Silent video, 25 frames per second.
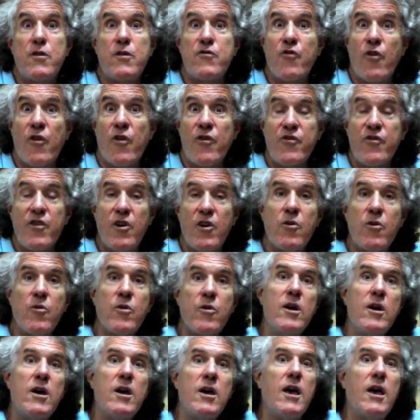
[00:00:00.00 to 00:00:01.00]
also
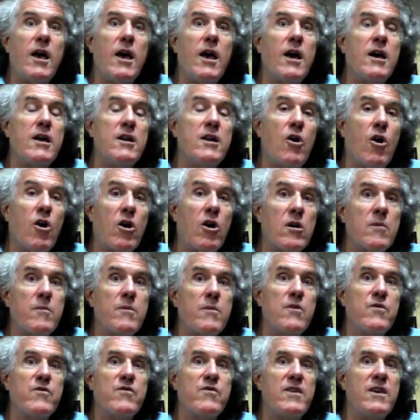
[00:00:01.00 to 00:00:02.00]
an art
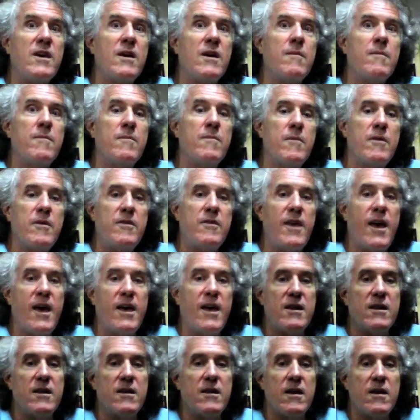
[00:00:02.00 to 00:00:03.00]
museum
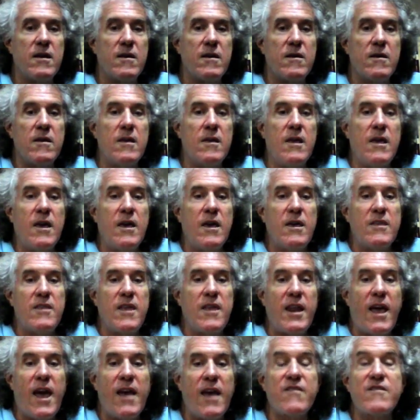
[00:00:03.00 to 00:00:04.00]
that
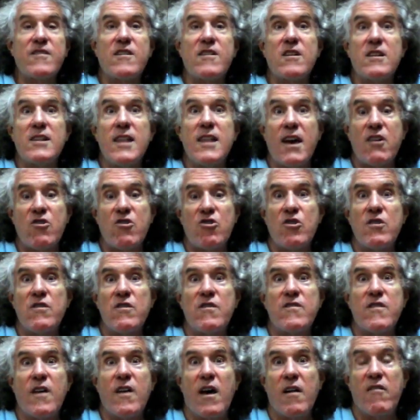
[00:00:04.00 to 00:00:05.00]
has collections
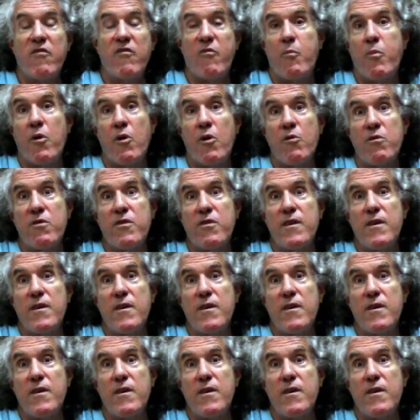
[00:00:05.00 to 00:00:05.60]
of both